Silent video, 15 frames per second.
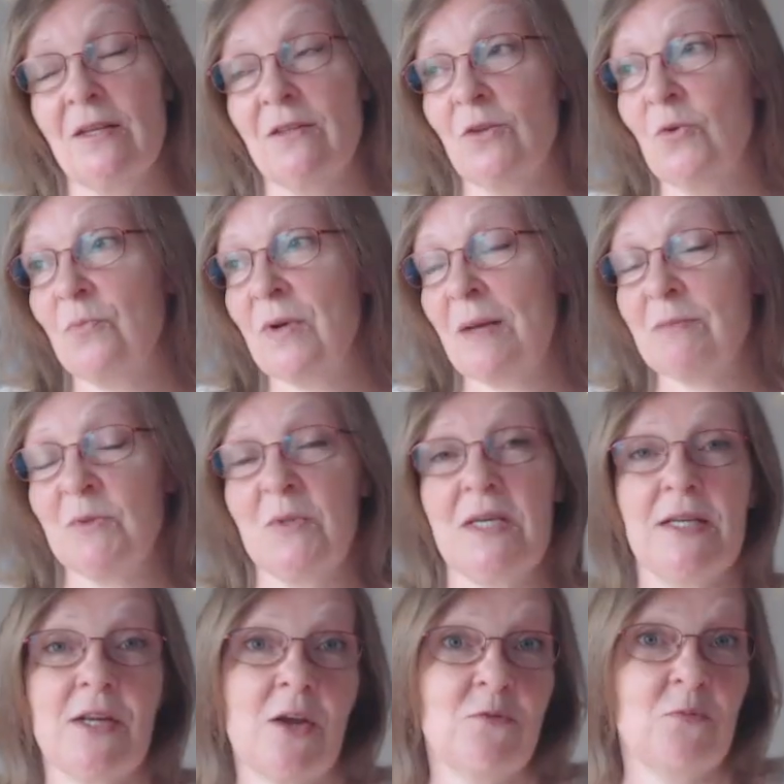Thought perhaps we
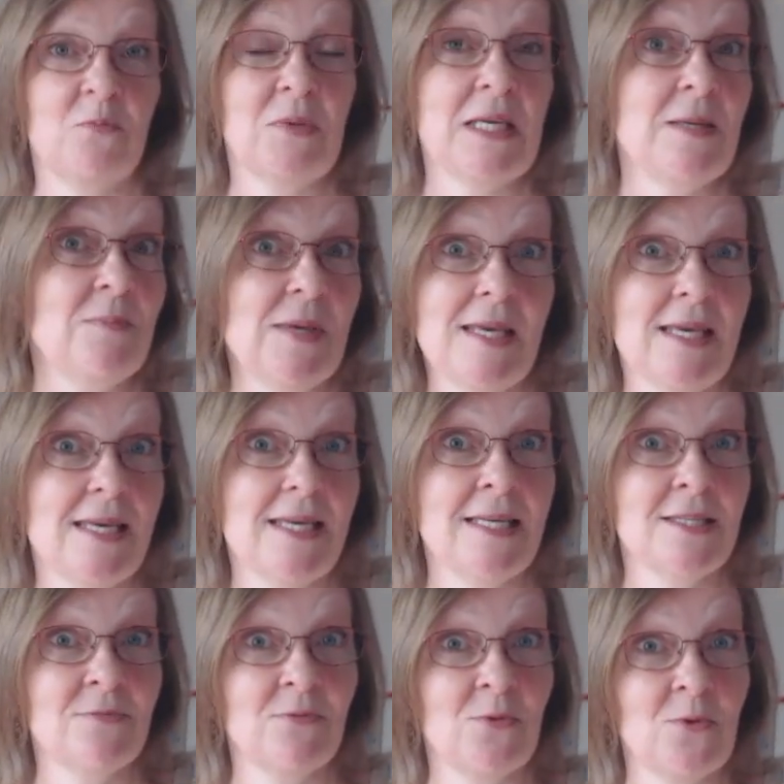can have
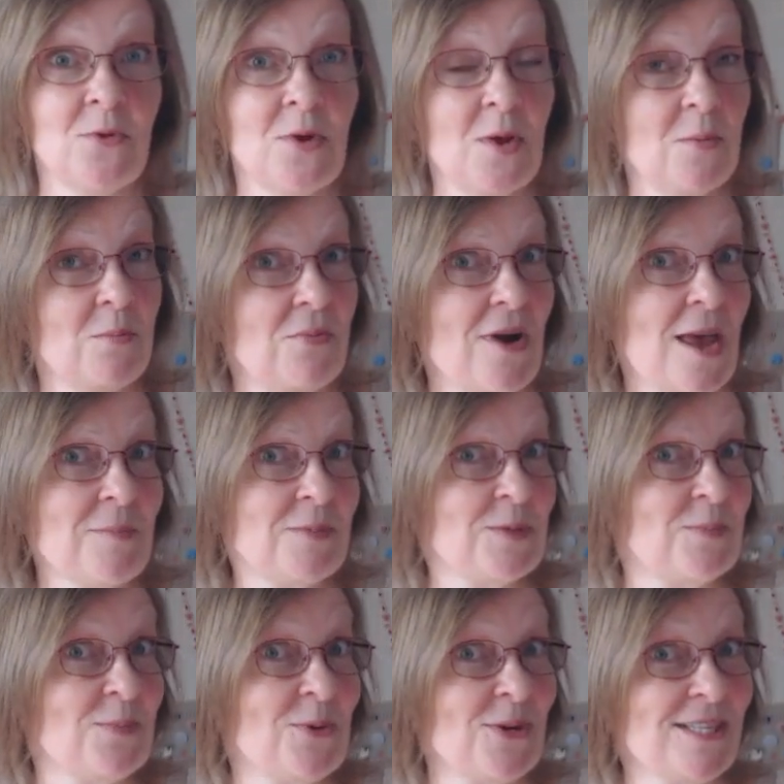PPs for
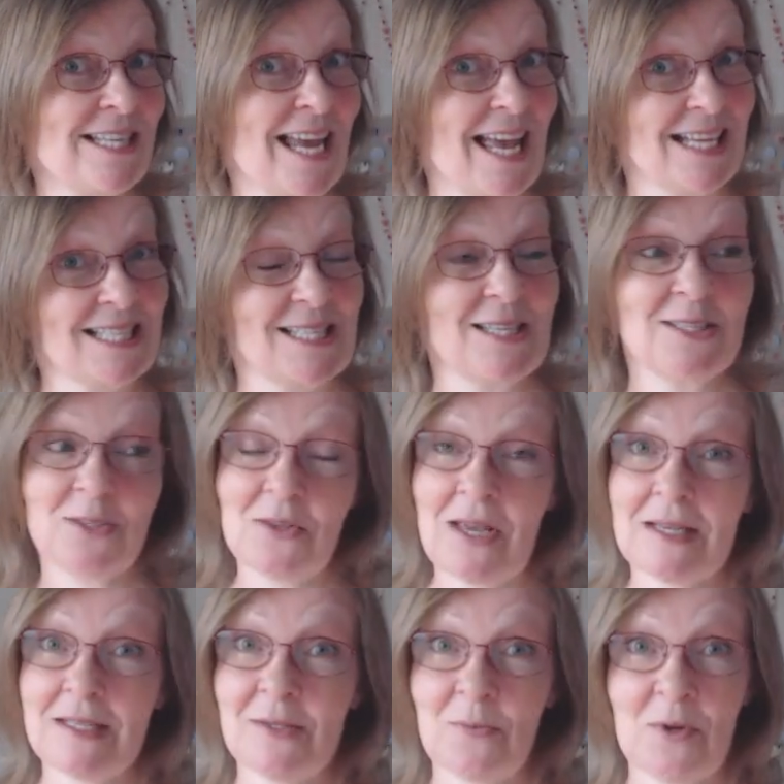prepped projects. So
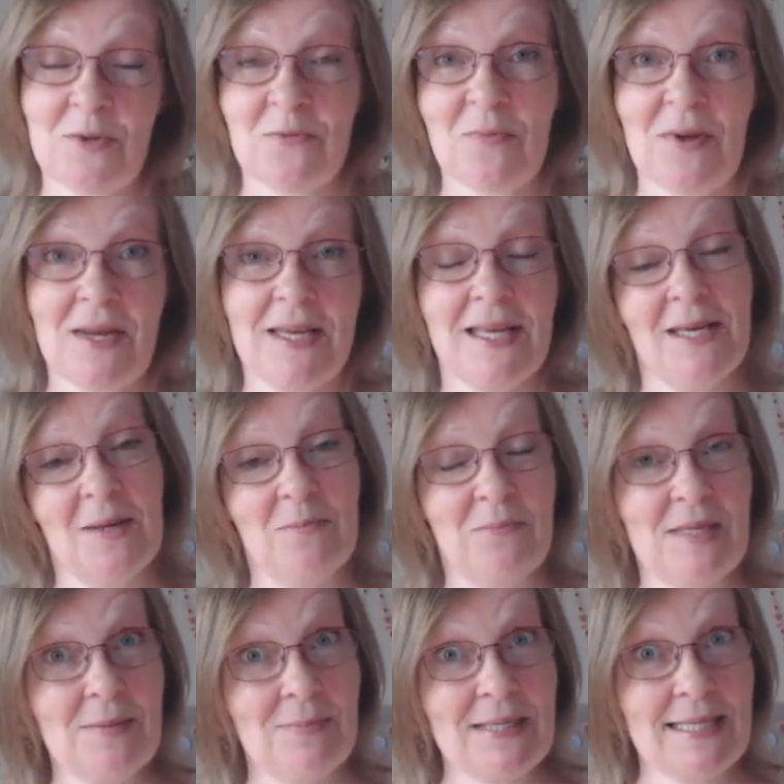that's one of my
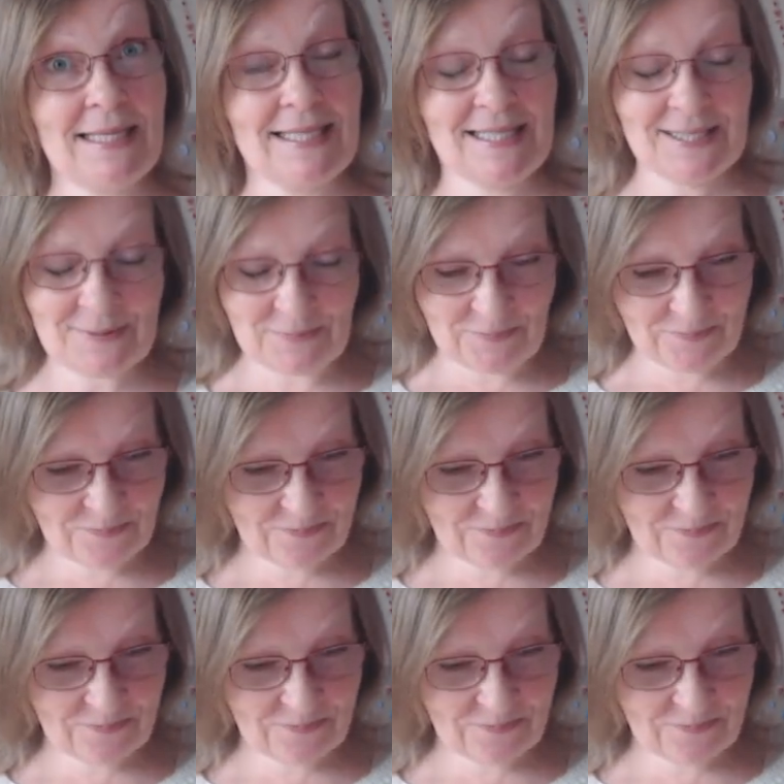PPs.